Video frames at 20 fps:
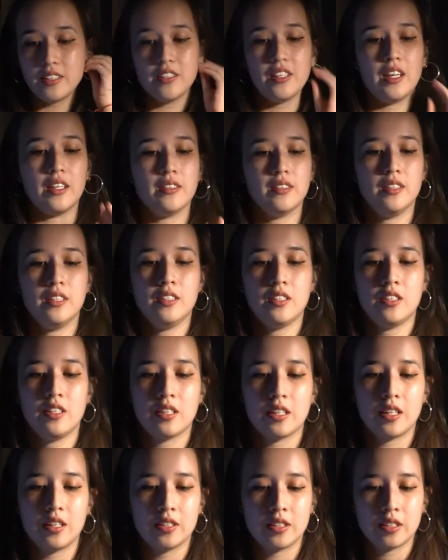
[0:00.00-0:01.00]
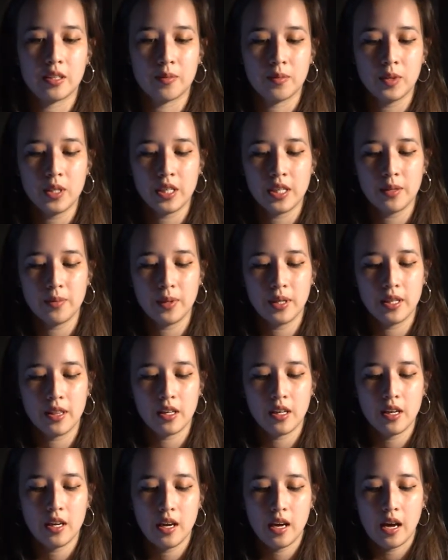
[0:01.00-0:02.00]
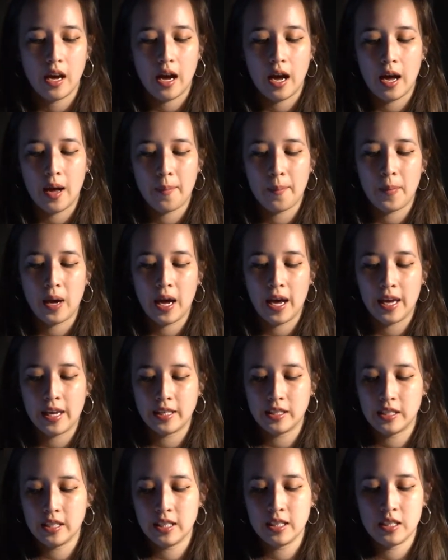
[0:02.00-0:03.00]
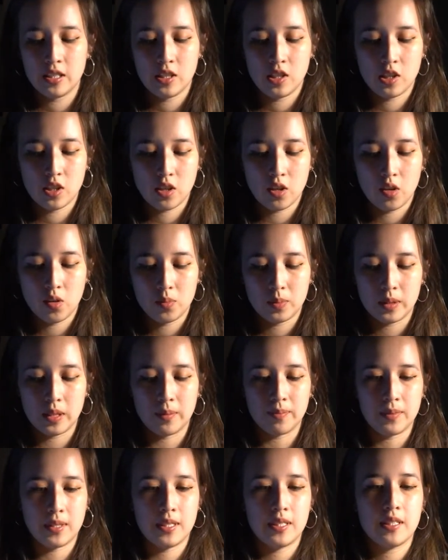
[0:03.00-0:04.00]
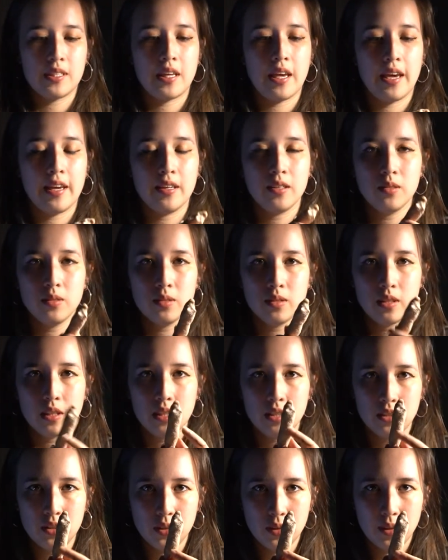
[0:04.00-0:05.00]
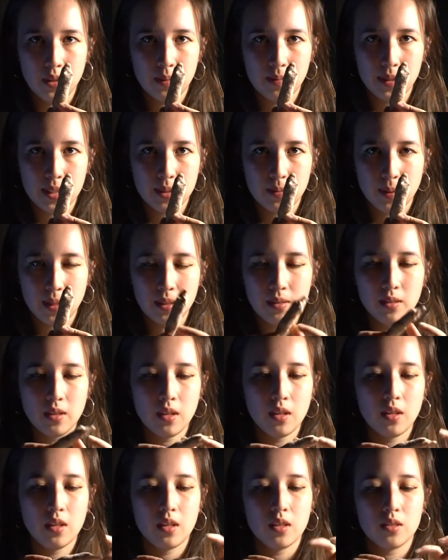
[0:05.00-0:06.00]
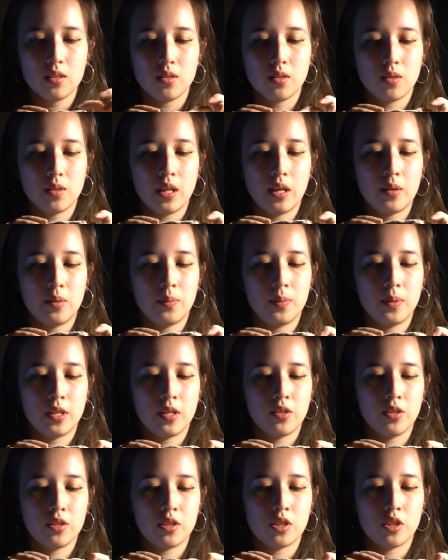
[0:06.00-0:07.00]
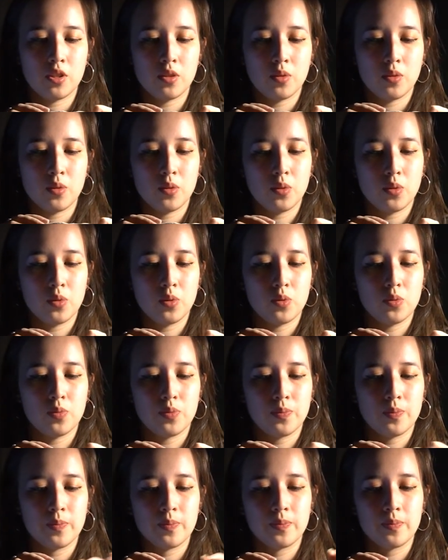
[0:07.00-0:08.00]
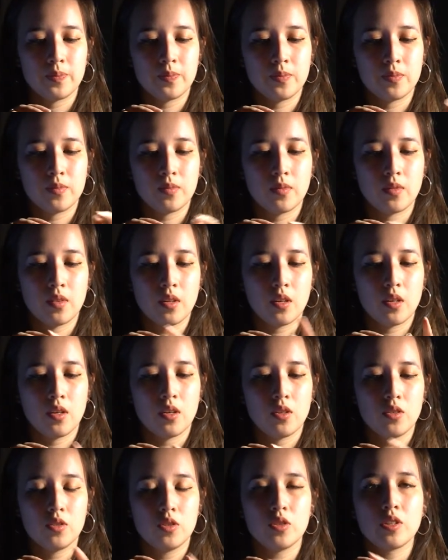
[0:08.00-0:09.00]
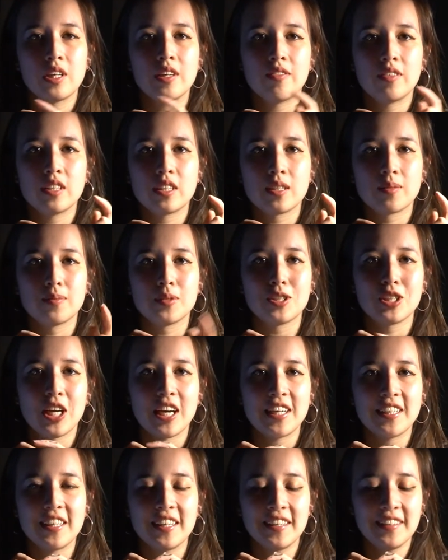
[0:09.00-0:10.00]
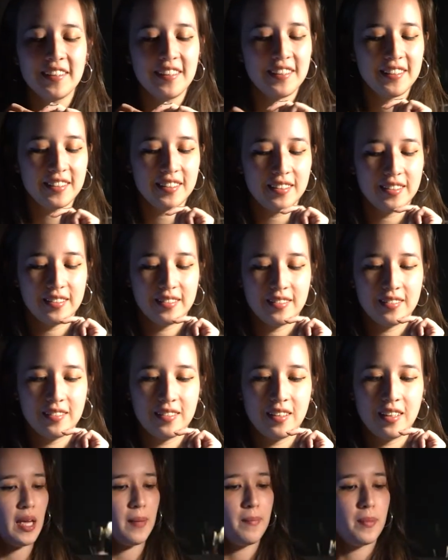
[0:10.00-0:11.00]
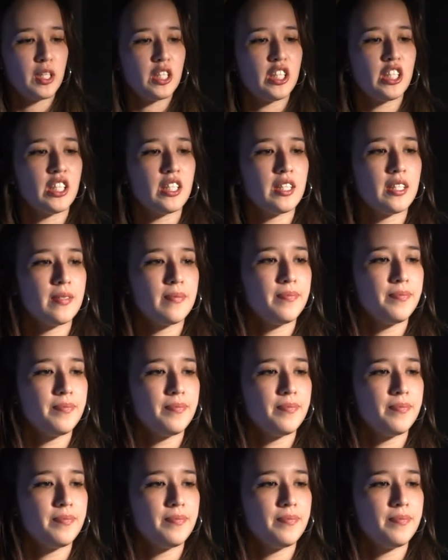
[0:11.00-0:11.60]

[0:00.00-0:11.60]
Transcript: yeah, these are the colors I'm working with. I did sculpt some scales into them as well, so that would be good to give it some shading. Paintbrushes.